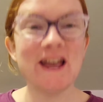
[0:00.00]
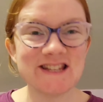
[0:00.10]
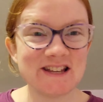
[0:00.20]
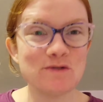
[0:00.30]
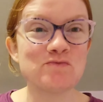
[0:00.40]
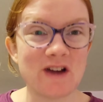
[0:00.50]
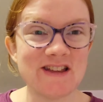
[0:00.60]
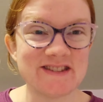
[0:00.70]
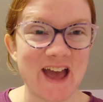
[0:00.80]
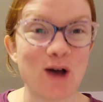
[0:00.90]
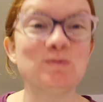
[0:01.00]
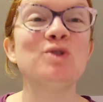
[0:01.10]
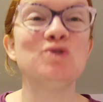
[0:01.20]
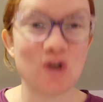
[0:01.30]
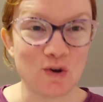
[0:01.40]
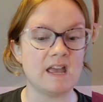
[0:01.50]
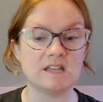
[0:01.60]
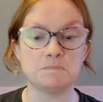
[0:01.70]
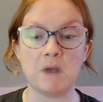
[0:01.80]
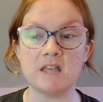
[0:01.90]
let's get right down to
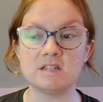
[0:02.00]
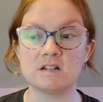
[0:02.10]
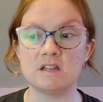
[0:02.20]
it.